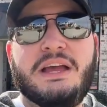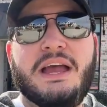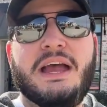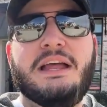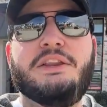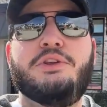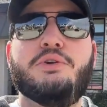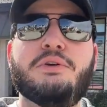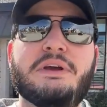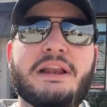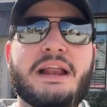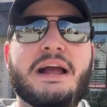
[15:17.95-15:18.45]
and
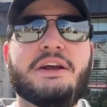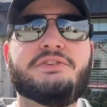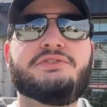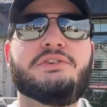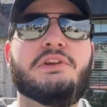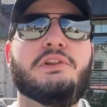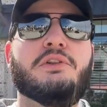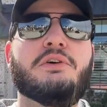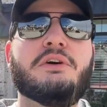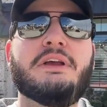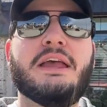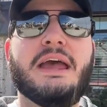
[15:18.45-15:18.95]
you can actually
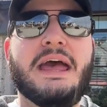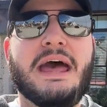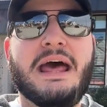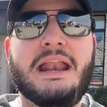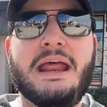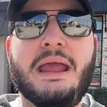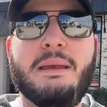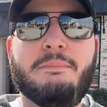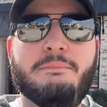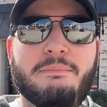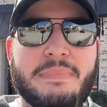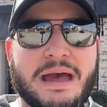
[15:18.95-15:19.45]
look at
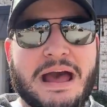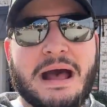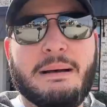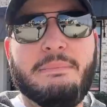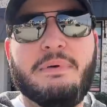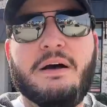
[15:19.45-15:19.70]
a map